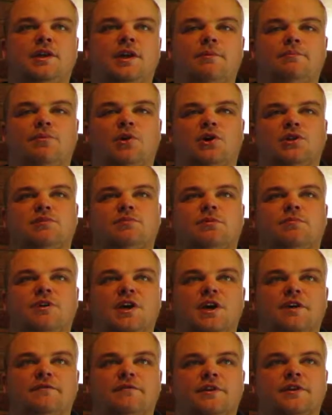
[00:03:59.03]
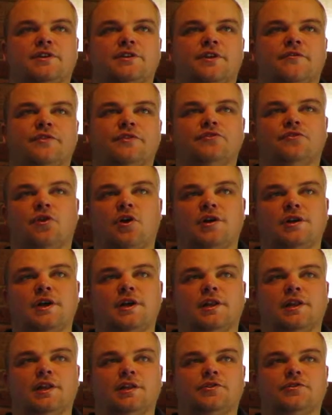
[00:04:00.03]
and possible benefits of a dry
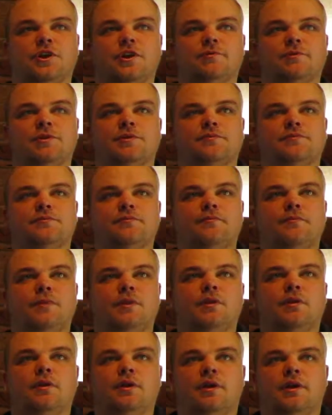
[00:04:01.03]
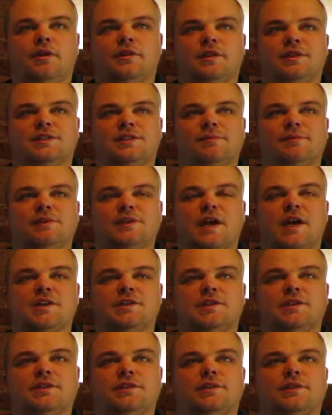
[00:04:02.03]
needling treatment. This
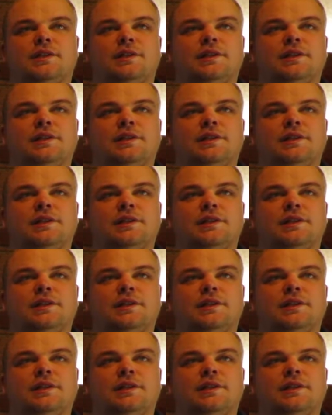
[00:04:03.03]
limitation